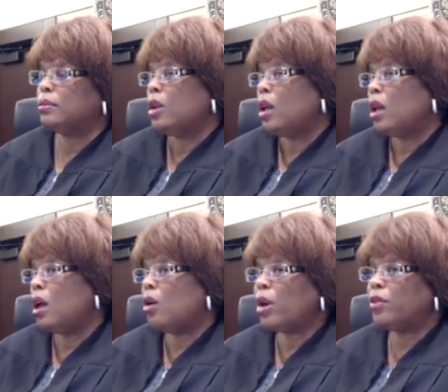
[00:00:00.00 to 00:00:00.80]

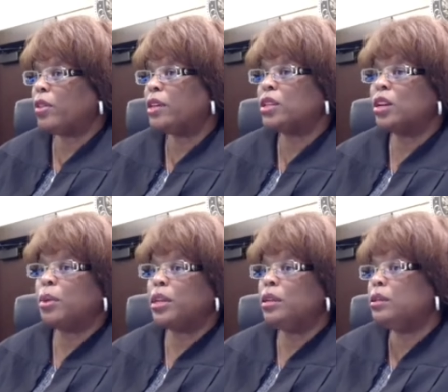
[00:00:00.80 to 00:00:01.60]
voluntary. All right, statement. that's going
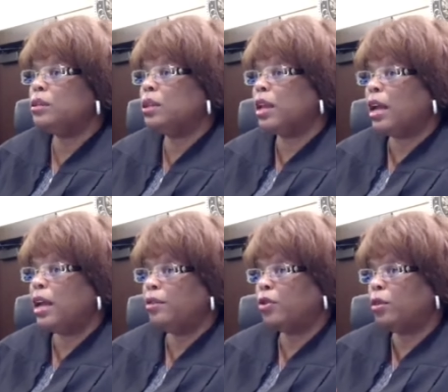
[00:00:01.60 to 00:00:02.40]
to be
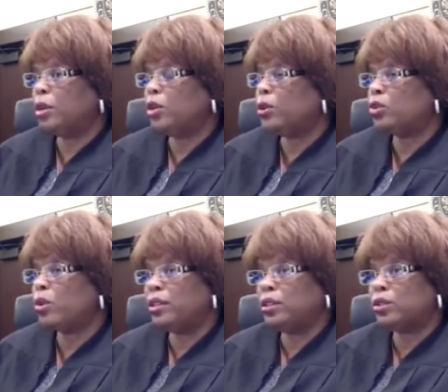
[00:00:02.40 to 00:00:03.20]
denied for them to do a
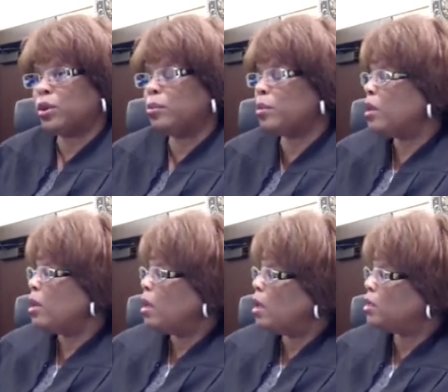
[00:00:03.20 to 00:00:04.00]
transcript
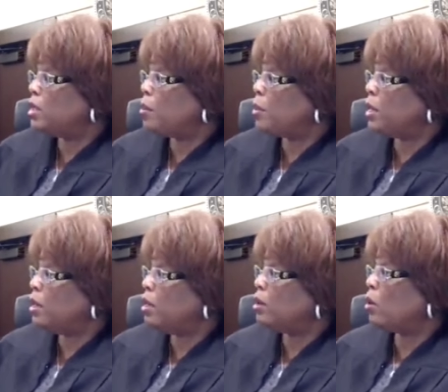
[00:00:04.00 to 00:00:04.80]
uh,
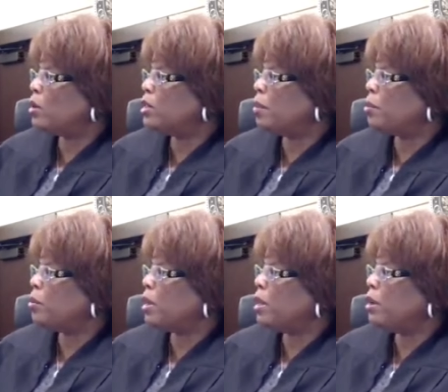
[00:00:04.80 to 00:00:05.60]
Deputy Lord
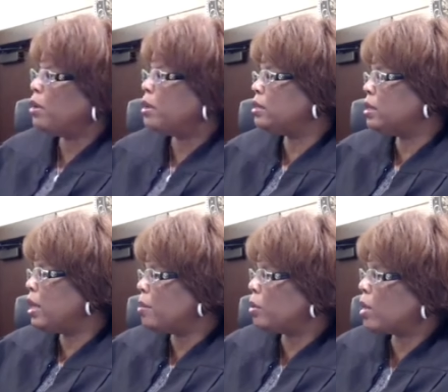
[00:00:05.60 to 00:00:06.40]
Deputy Mejia, is
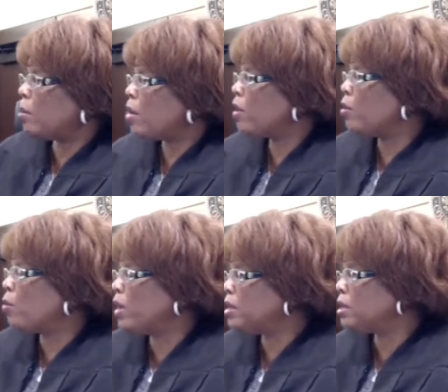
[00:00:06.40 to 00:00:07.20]
he able to come over here
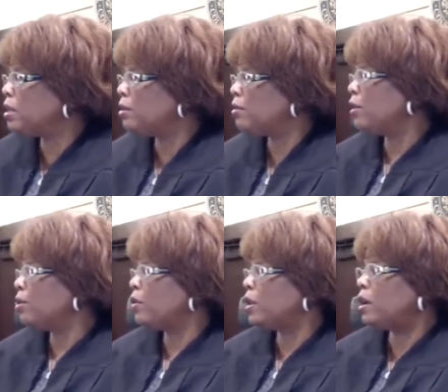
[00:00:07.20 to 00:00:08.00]
Wednesday to
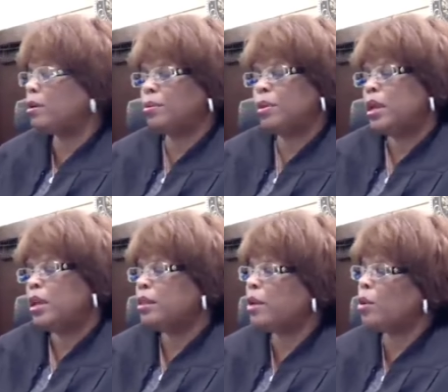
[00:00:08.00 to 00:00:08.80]
view a video?
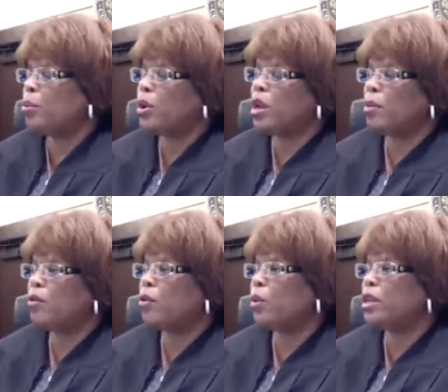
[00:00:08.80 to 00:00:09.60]
Yes. They will bring him
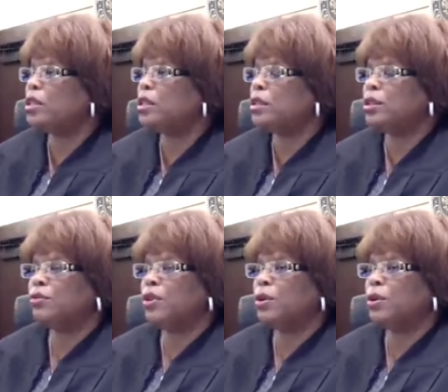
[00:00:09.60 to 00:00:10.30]
over Wednesday to